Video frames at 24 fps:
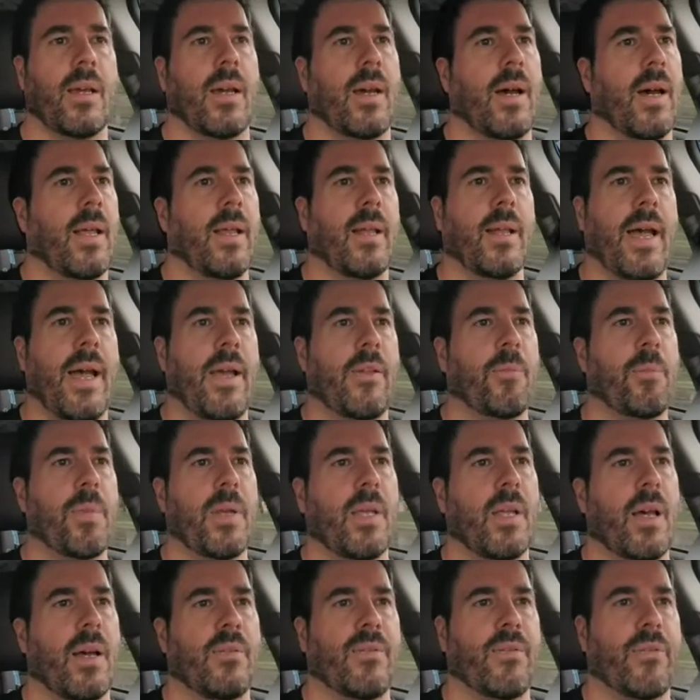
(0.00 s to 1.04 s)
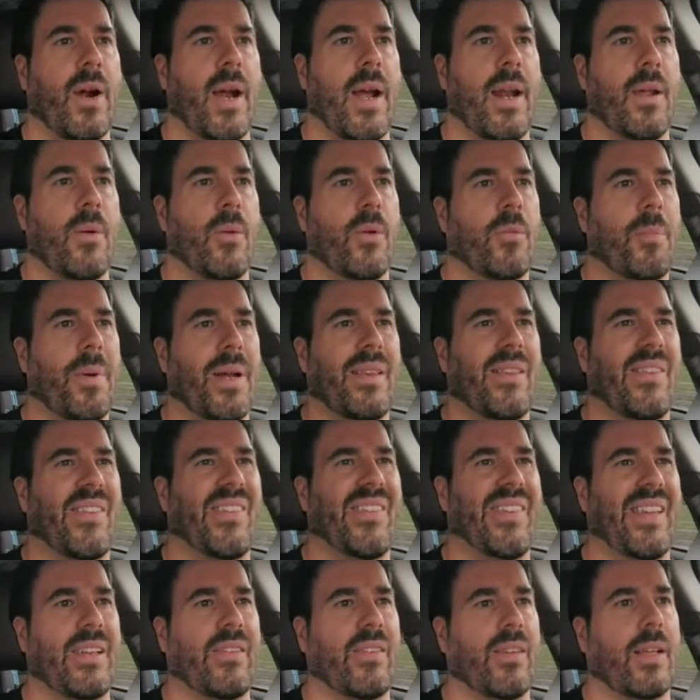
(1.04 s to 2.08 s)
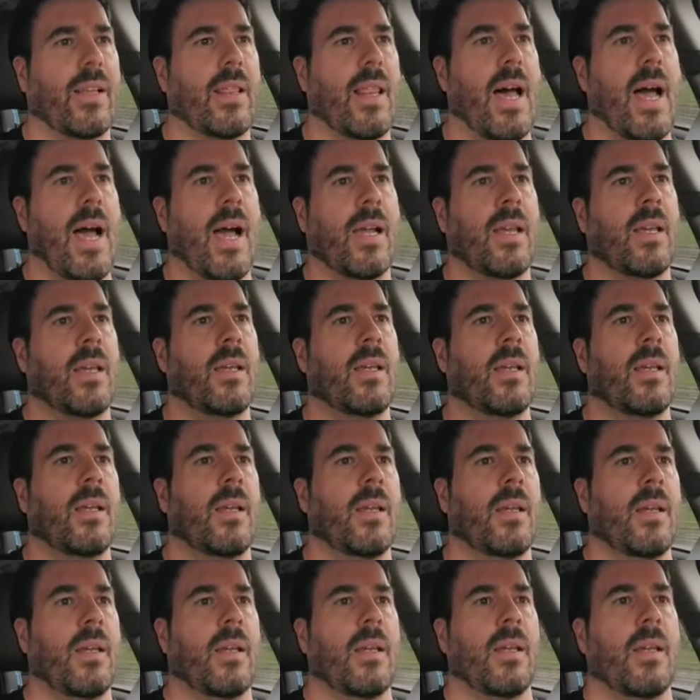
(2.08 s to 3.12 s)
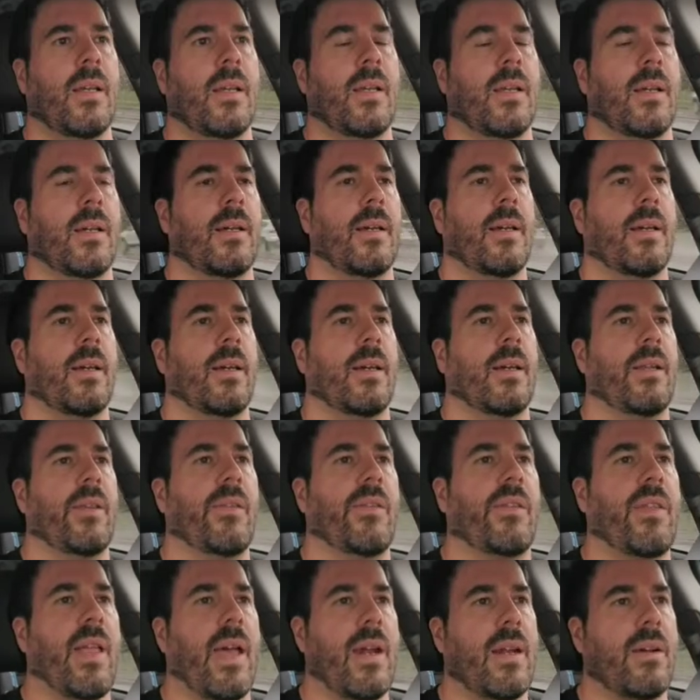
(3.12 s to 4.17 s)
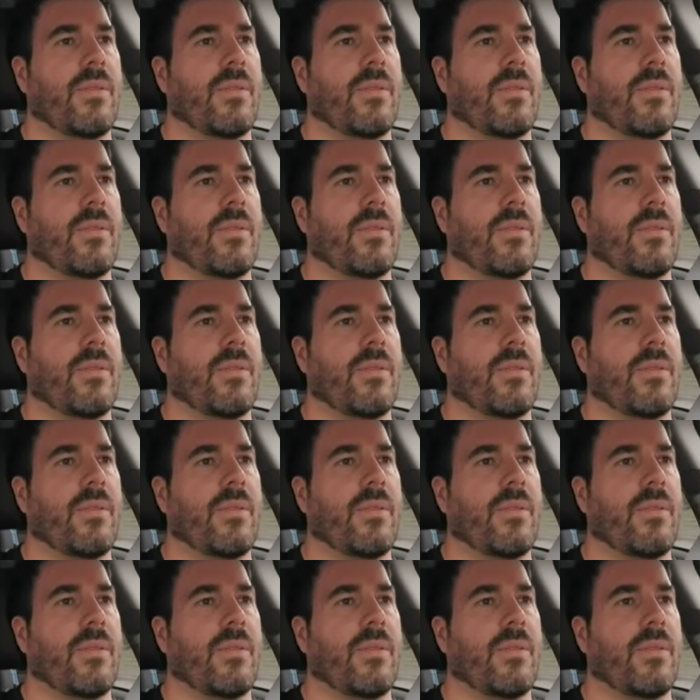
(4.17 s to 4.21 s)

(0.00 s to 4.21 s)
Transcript: The last meal on Friday was about 6 o'clock. Instead